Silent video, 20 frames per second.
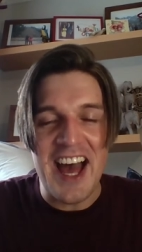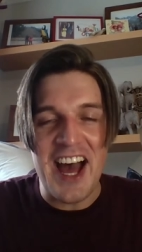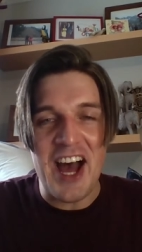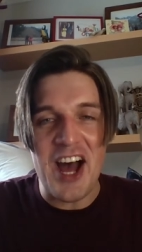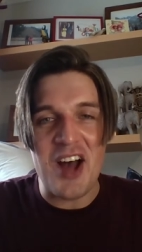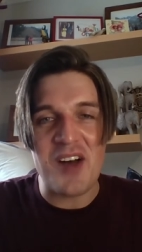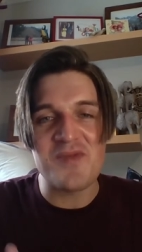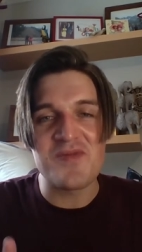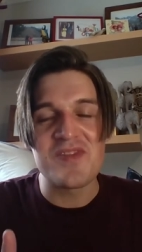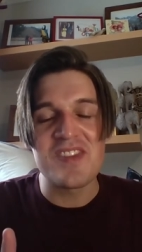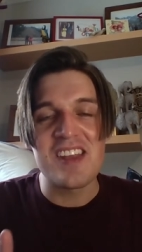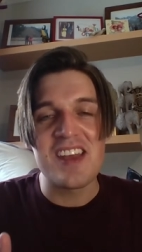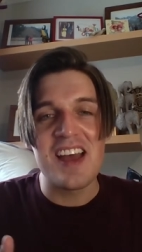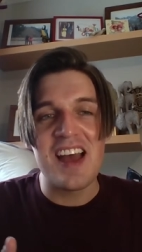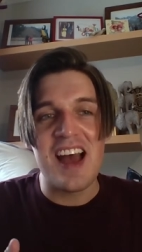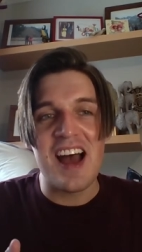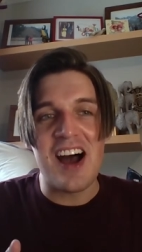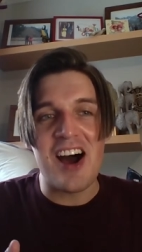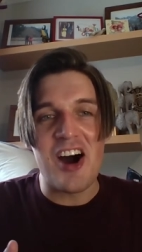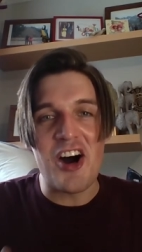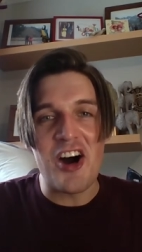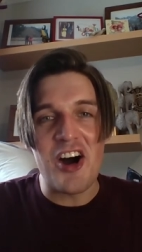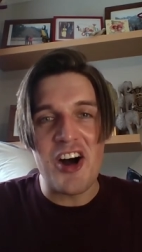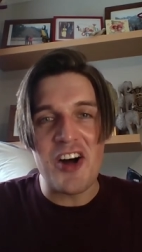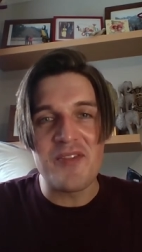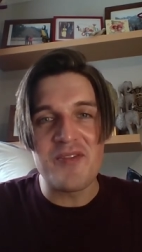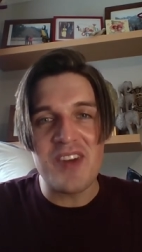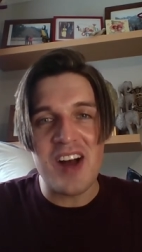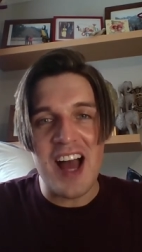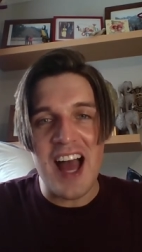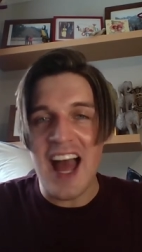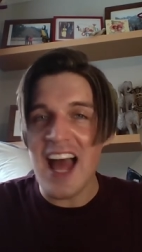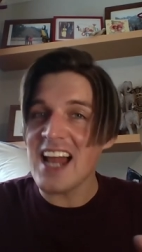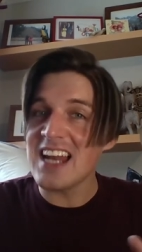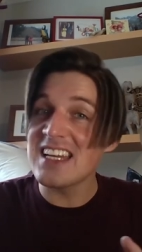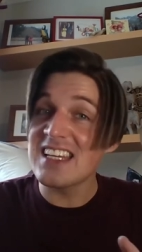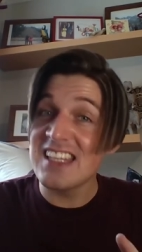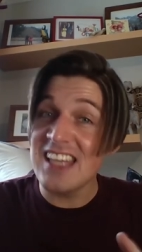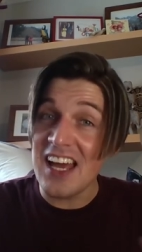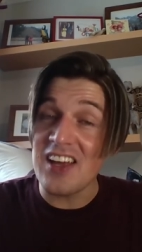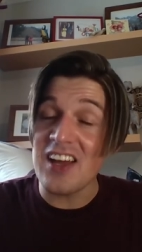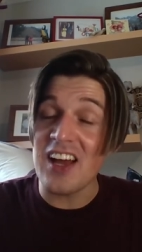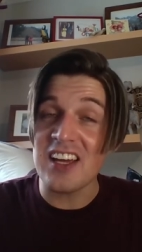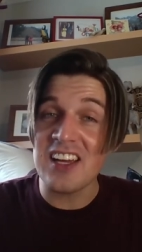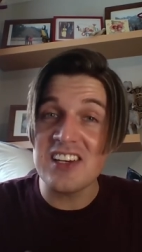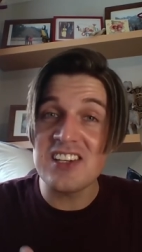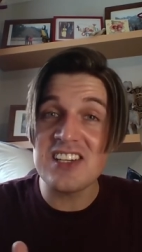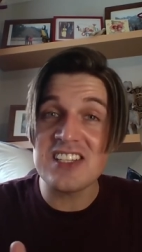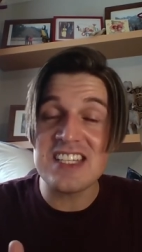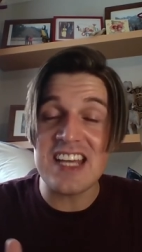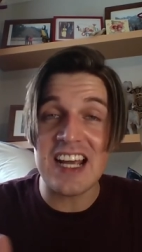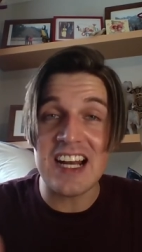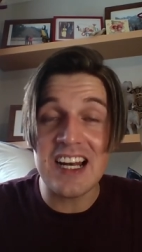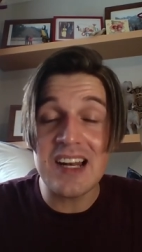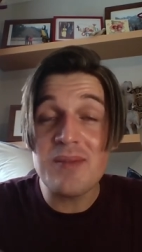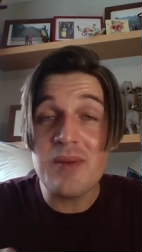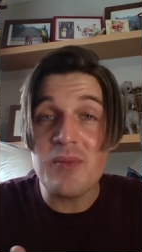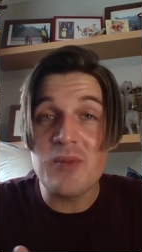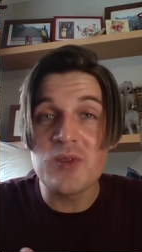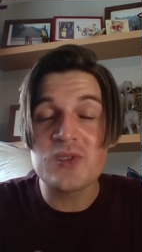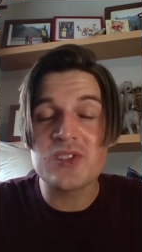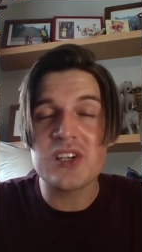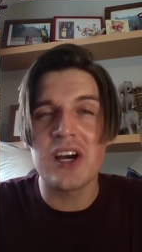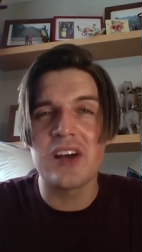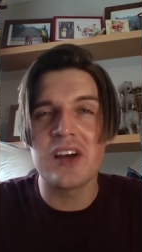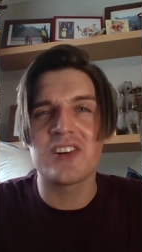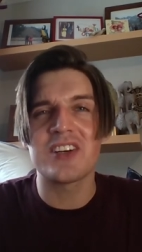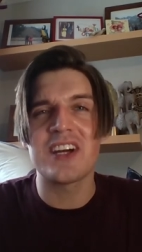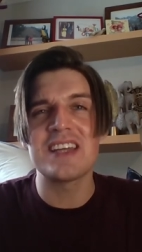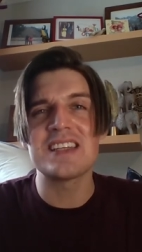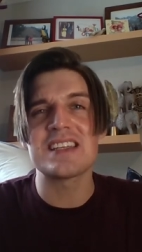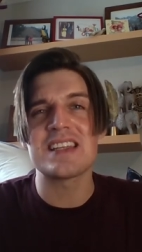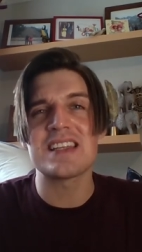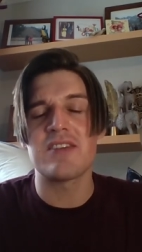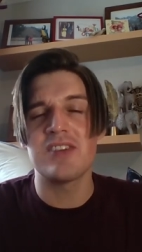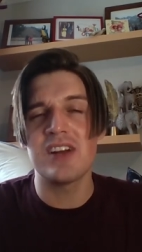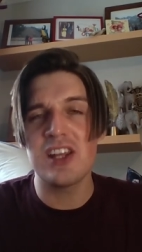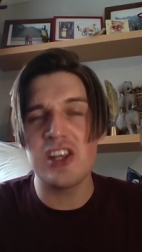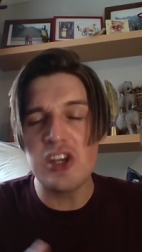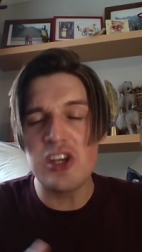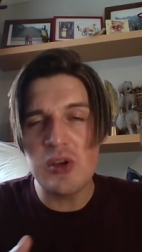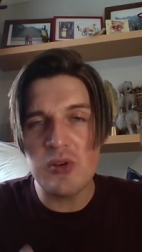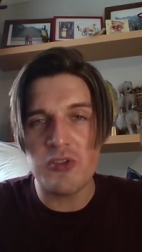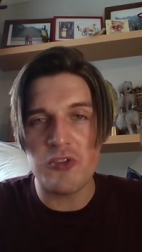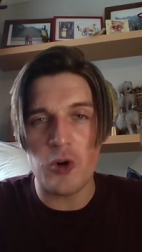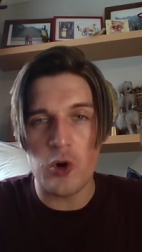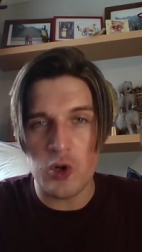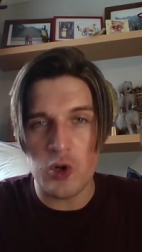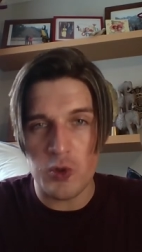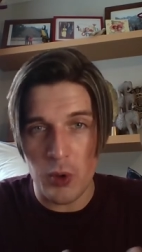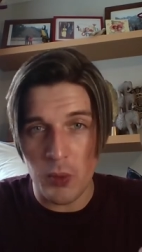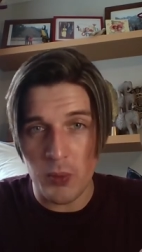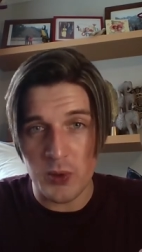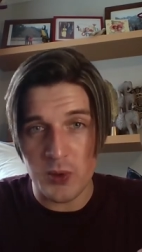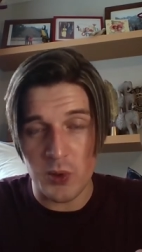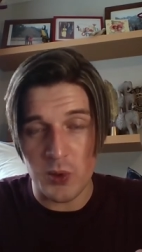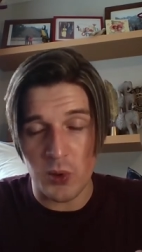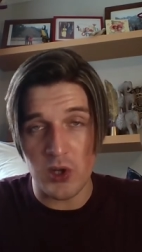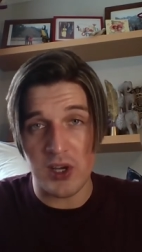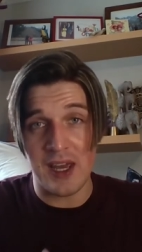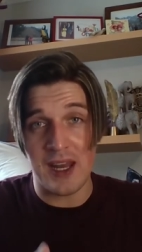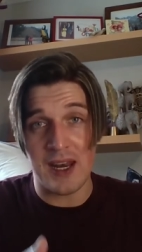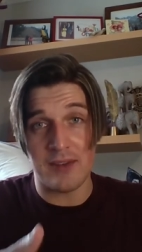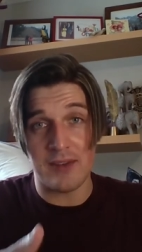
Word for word: um, um, and yeah, I can just take a little bit more time creating that really uniformed pompadour look, and I've